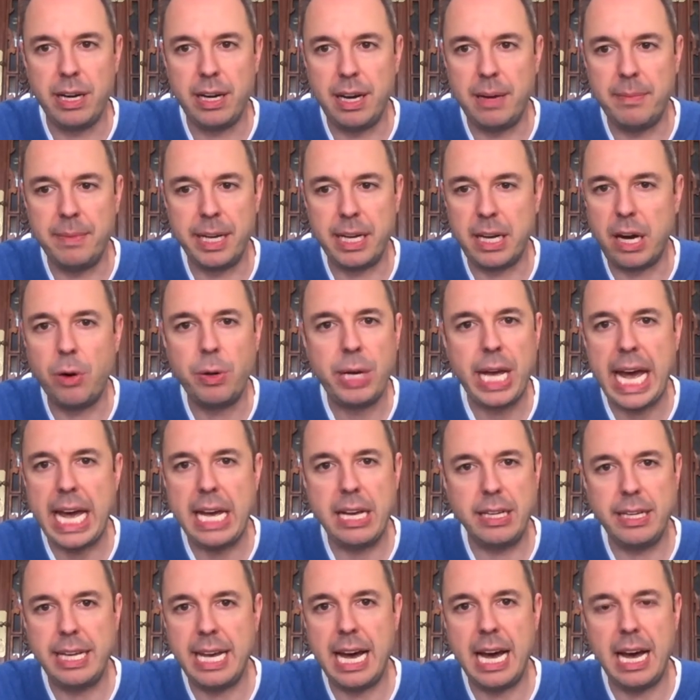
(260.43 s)
I'm like, okay,
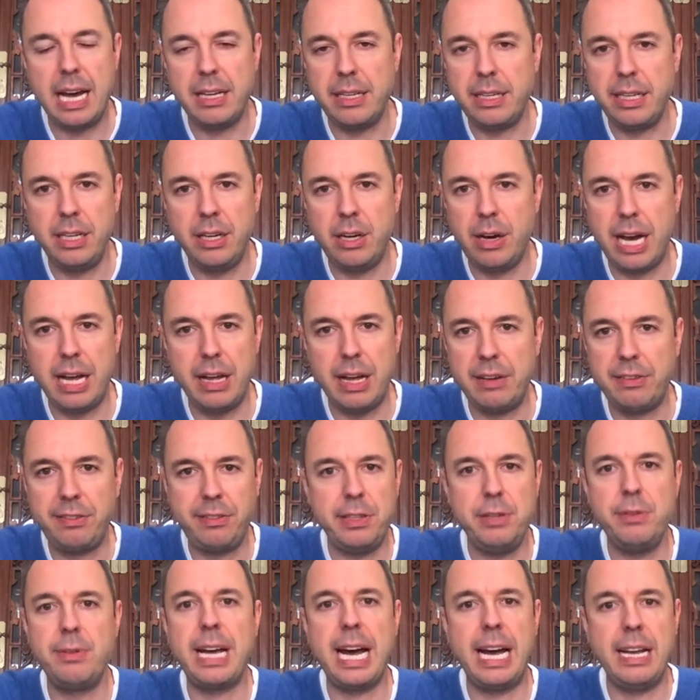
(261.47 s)
yeah, I'll see
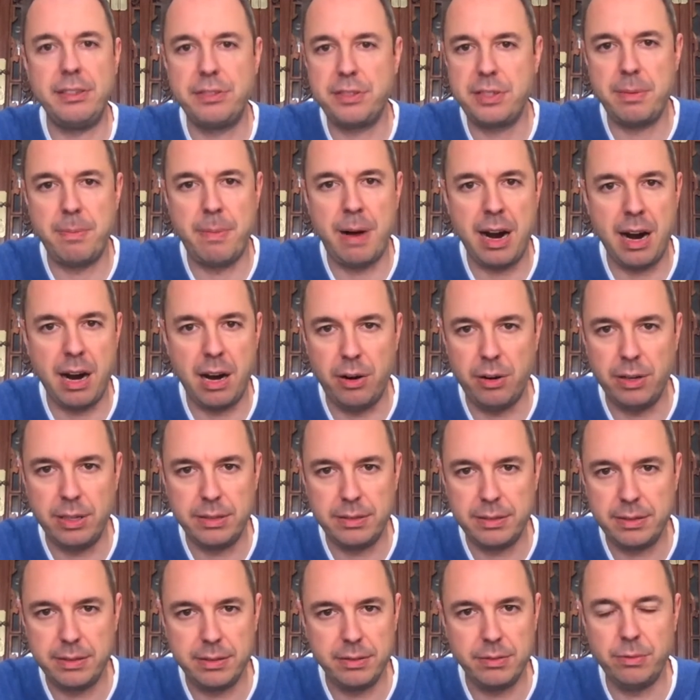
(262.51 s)
you guys tomorrow,
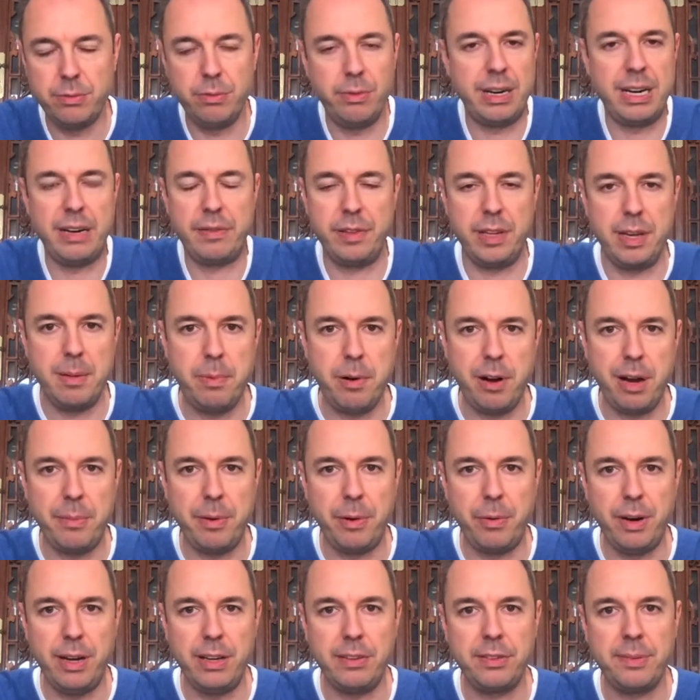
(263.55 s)
whenever the appointment
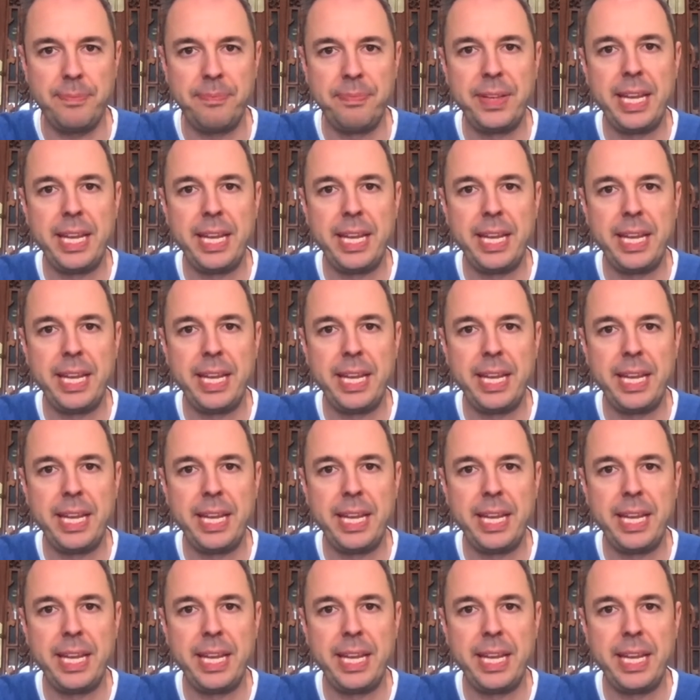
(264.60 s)
was.